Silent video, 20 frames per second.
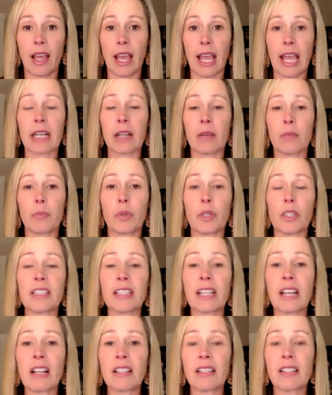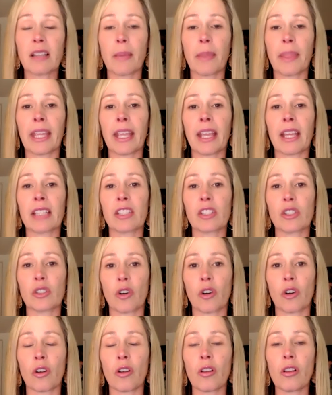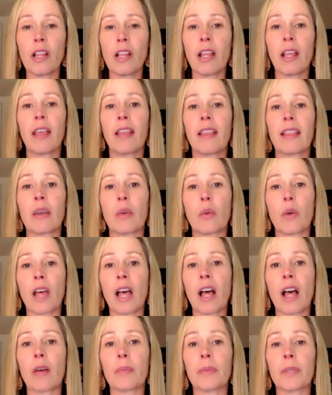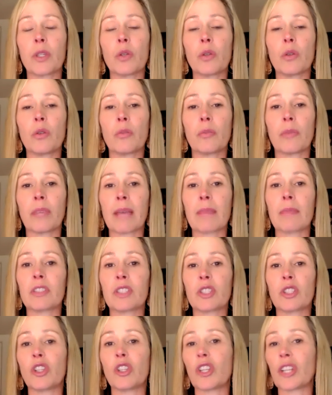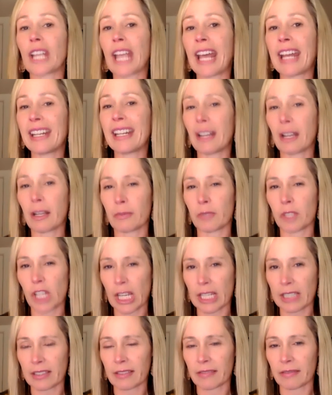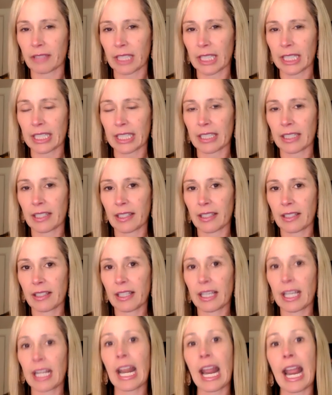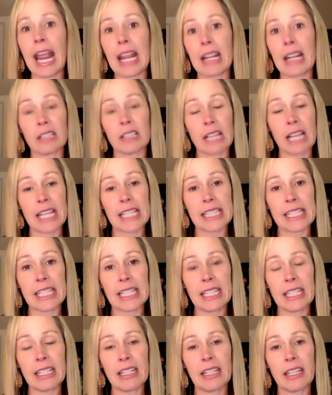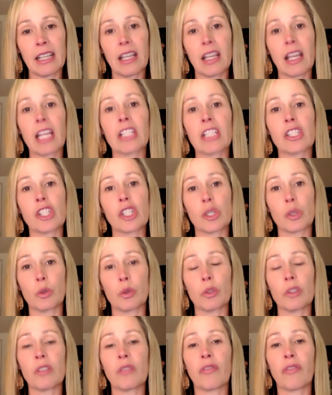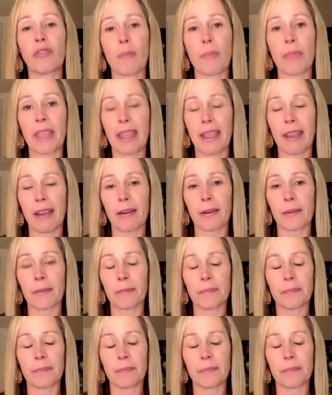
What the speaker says: and it puts it on something external that will help you be able to look at it objectively and analyze it and choose from there.